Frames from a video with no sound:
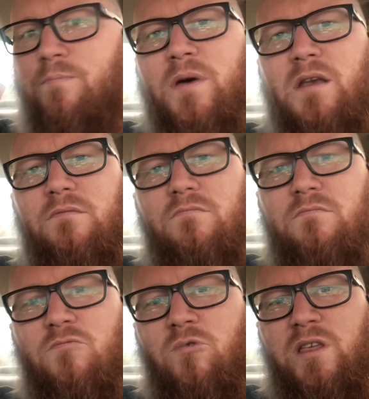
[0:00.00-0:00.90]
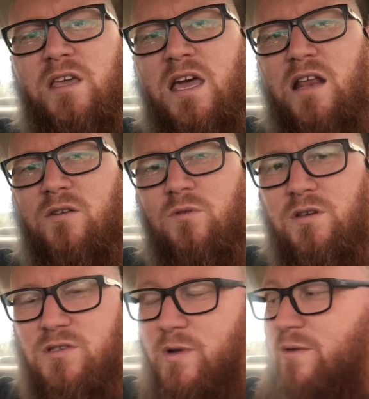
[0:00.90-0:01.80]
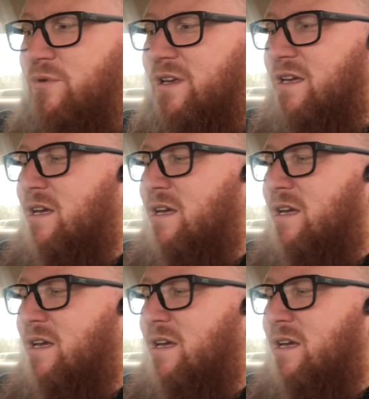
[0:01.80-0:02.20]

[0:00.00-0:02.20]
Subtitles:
but really kind of cool. So I really,